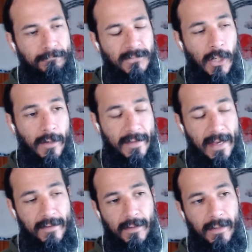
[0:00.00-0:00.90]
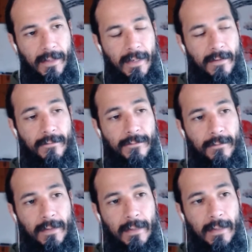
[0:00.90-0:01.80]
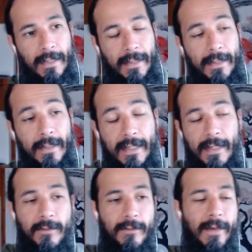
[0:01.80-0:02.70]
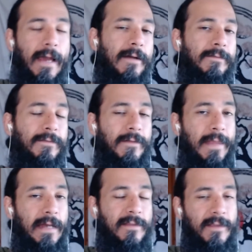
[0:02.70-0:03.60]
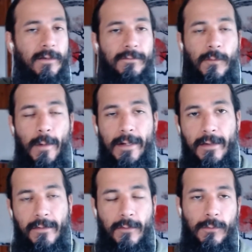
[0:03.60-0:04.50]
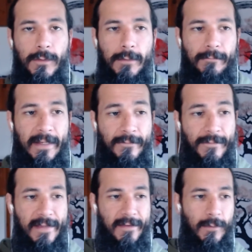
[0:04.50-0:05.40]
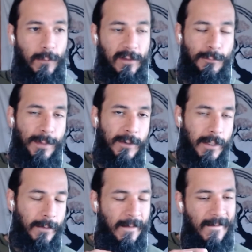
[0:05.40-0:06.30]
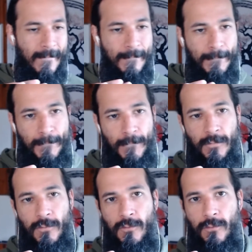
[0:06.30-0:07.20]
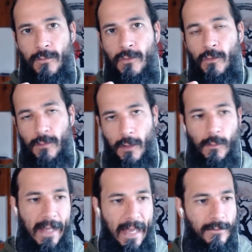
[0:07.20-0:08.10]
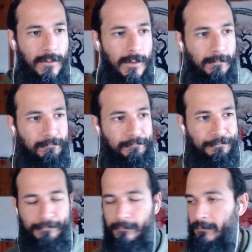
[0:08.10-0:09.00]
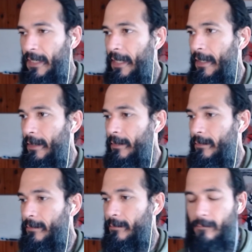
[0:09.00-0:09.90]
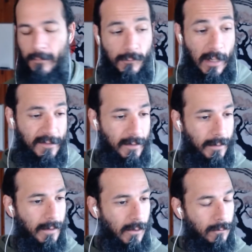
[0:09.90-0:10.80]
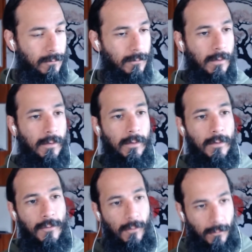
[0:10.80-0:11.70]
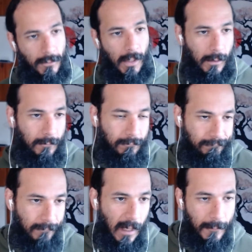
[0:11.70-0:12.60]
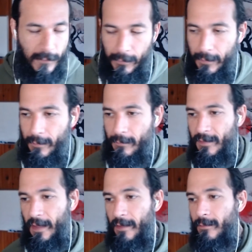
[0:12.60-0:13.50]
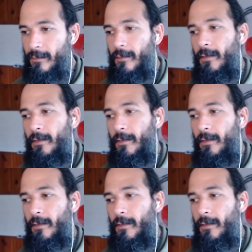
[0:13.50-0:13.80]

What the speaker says: Don is asking if it needed to have that self-awareness or invested with spirit to grow cancer. And Ra said no. So Don obviously says